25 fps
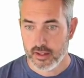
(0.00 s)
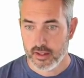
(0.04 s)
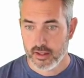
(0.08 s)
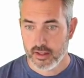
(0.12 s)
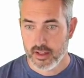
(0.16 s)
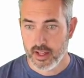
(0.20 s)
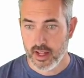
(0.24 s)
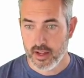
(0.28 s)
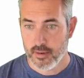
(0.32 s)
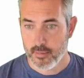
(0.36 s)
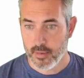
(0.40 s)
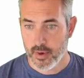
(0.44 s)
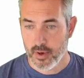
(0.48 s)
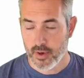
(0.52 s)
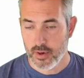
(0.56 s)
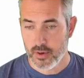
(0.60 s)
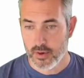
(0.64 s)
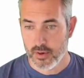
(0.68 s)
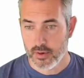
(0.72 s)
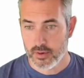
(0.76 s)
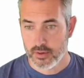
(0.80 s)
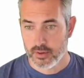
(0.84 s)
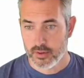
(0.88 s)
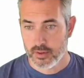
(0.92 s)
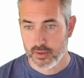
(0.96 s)

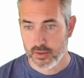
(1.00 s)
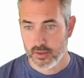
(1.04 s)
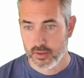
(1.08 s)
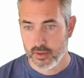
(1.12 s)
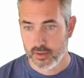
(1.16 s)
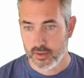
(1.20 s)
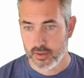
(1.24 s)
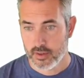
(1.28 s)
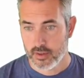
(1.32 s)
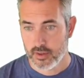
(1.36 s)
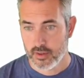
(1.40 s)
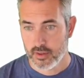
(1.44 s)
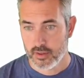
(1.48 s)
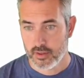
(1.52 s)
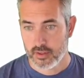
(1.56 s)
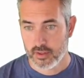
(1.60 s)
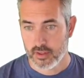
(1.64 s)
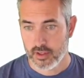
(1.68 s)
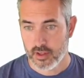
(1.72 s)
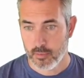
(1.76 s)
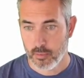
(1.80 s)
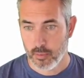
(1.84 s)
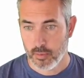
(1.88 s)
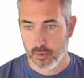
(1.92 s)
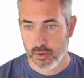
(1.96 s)
demo
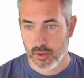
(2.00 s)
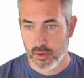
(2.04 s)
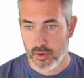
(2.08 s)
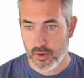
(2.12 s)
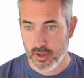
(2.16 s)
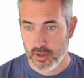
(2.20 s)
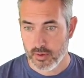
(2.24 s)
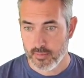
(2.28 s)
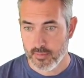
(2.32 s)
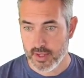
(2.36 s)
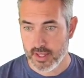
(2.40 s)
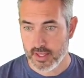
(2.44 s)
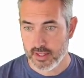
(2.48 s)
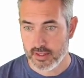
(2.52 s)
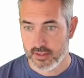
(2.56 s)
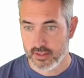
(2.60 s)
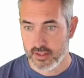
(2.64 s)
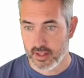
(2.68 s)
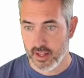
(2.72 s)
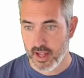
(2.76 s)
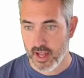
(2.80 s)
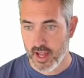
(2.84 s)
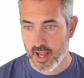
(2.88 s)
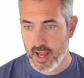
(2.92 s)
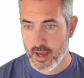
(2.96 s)
deployment
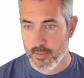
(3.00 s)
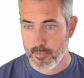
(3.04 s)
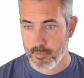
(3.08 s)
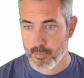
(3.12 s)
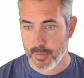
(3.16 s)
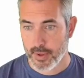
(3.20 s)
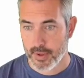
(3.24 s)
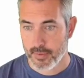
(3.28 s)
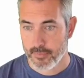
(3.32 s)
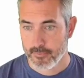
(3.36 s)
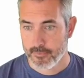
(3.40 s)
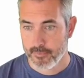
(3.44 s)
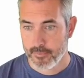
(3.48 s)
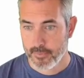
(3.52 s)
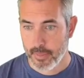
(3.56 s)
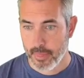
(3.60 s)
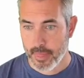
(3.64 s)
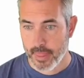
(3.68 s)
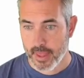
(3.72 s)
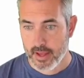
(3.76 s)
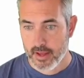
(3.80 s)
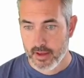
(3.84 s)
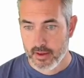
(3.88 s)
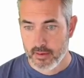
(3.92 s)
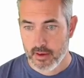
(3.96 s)
app.
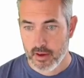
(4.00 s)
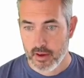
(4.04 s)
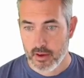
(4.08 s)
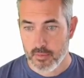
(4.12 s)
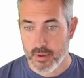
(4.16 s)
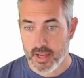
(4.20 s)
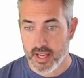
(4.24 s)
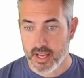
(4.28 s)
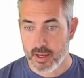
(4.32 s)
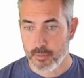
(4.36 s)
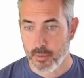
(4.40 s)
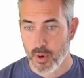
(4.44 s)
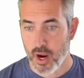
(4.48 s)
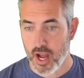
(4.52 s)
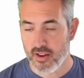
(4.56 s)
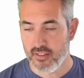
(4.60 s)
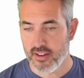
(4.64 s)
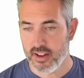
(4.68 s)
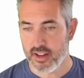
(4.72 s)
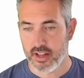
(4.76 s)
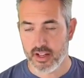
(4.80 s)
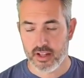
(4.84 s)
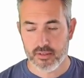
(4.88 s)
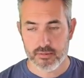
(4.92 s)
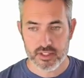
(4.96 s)
I'll make it
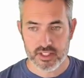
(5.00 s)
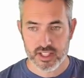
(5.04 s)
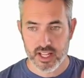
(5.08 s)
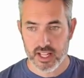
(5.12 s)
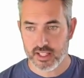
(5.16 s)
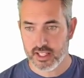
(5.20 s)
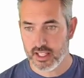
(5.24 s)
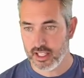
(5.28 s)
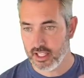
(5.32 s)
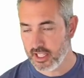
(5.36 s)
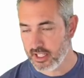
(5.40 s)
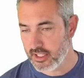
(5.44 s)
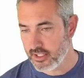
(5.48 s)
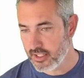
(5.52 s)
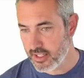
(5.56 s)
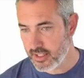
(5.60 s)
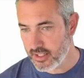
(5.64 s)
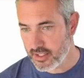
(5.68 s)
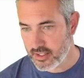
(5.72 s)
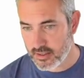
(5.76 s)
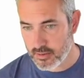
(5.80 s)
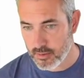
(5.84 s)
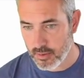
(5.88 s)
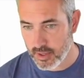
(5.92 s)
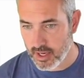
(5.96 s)
private. I'm just going to delete
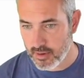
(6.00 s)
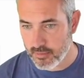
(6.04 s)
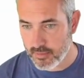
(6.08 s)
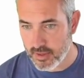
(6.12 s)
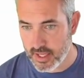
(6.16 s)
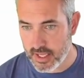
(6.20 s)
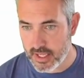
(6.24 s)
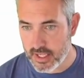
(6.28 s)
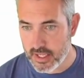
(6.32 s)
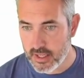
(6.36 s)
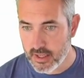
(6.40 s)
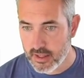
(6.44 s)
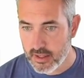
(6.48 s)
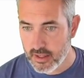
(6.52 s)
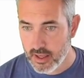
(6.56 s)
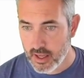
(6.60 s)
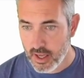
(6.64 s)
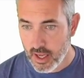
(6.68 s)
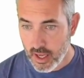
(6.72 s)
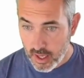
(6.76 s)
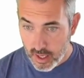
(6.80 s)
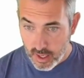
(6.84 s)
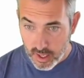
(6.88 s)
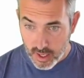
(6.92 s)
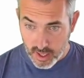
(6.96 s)
this when I'm done.
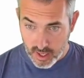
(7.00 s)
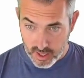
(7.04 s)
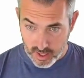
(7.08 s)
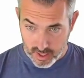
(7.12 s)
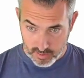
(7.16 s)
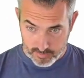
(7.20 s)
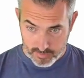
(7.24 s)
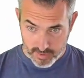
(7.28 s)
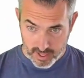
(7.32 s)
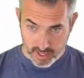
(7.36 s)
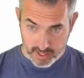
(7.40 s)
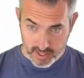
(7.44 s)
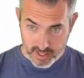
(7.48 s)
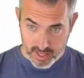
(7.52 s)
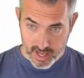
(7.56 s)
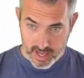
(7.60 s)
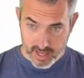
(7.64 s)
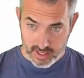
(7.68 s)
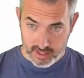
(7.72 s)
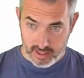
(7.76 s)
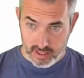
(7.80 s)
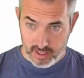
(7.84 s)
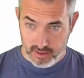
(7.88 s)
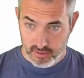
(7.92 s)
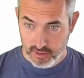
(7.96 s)
I'm not going to add
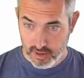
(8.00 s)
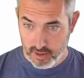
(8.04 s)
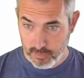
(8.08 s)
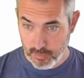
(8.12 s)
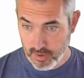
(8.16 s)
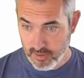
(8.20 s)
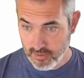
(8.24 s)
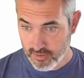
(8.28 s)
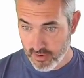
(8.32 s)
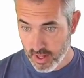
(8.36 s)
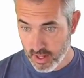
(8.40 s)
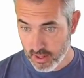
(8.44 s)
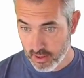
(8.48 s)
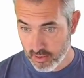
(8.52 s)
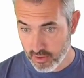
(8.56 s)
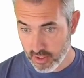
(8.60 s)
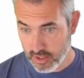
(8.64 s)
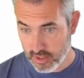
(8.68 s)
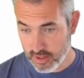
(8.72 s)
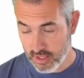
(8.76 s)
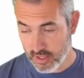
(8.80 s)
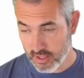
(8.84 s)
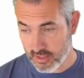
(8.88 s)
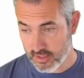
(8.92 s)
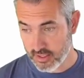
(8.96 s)
any README file or
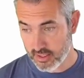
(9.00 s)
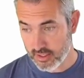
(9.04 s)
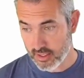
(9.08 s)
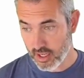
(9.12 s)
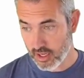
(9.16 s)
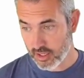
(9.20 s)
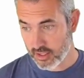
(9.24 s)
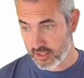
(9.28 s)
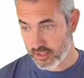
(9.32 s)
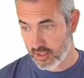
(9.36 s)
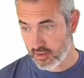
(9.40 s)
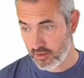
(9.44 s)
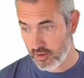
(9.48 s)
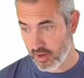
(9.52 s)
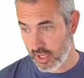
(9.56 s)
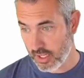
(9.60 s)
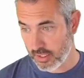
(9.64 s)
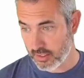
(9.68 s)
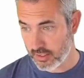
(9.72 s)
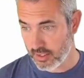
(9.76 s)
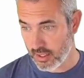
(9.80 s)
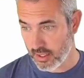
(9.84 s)
anything because Nuxt creates